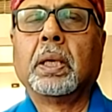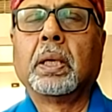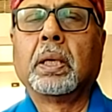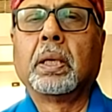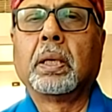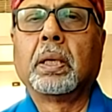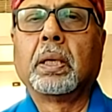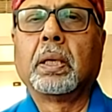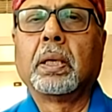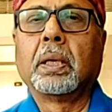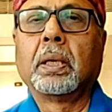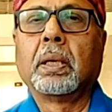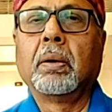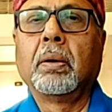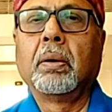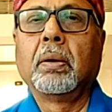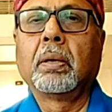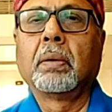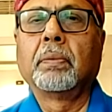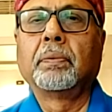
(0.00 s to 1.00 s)
a
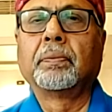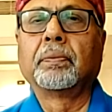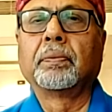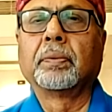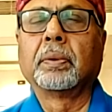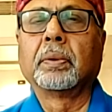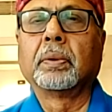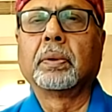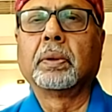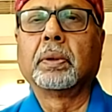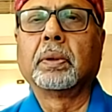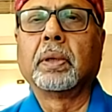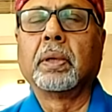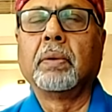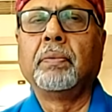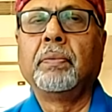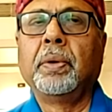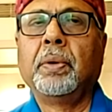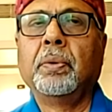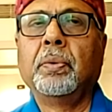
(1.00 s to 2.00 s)
lot of
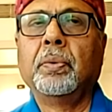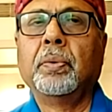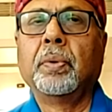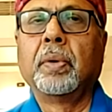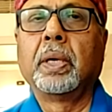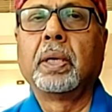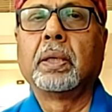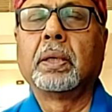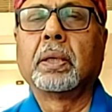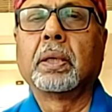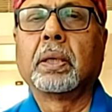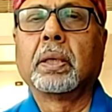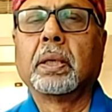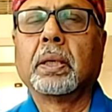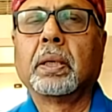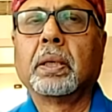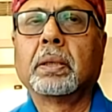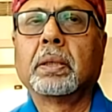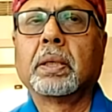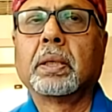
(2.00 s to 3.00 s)
review and
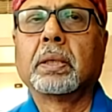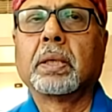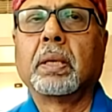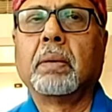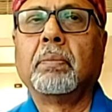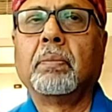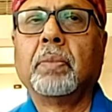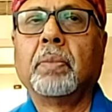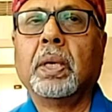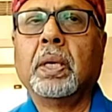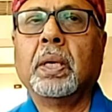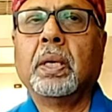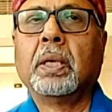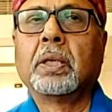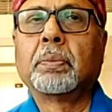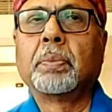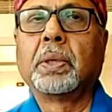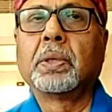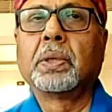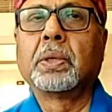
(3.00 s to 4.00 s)
criticism,
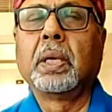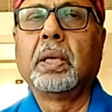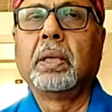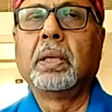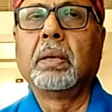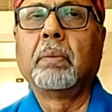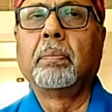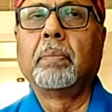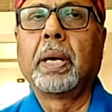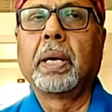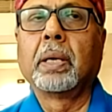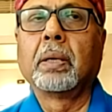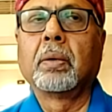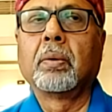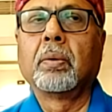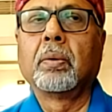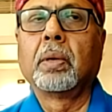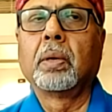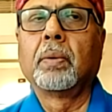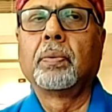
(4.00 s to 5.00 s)
especially in the
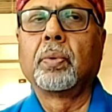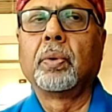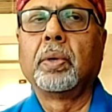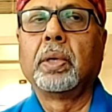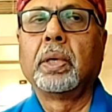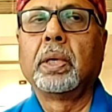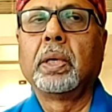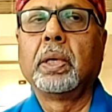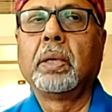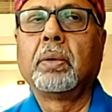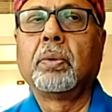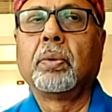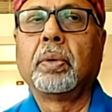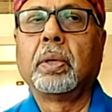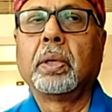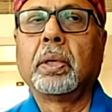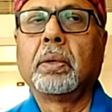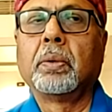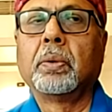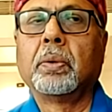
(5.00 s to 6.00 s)
background of
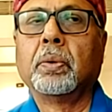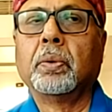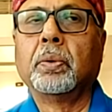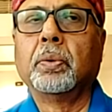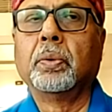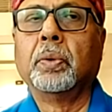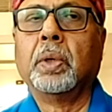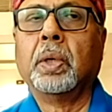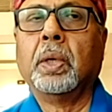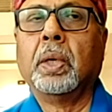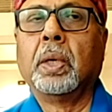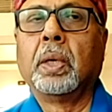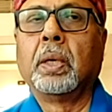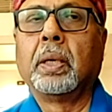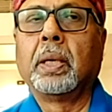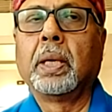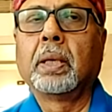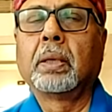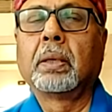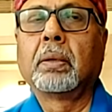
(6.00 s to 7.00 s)
2022
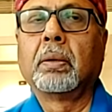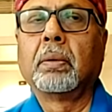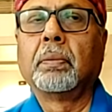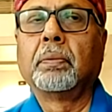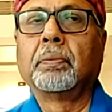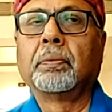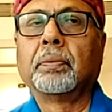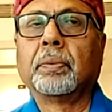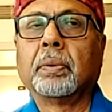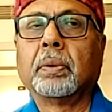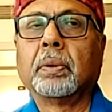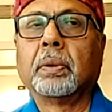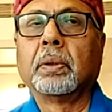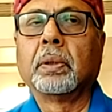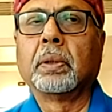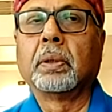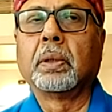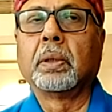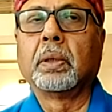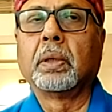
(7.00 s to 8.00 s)
death of
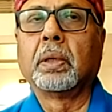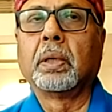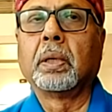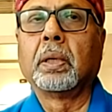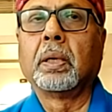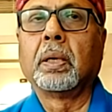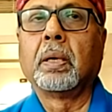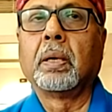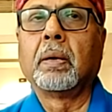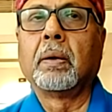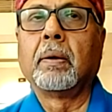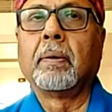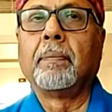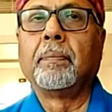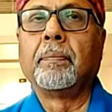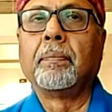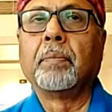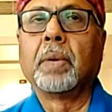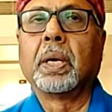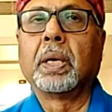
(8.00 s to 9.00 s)

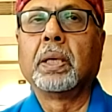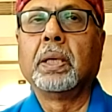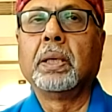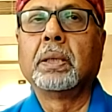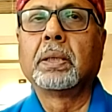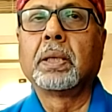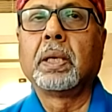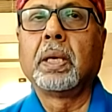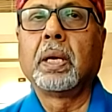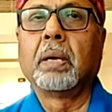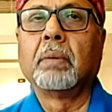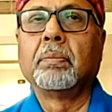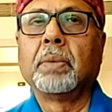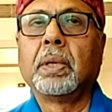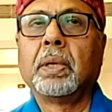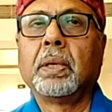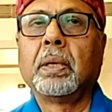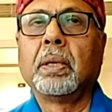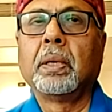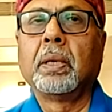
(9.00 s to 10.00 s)
Mahisi
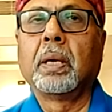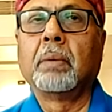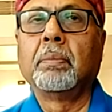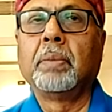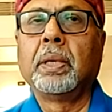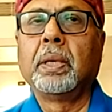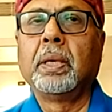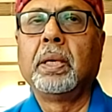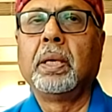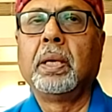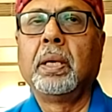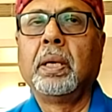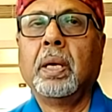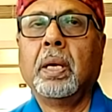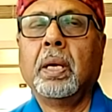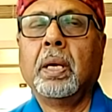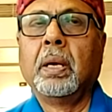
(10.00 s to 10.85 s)
Amini,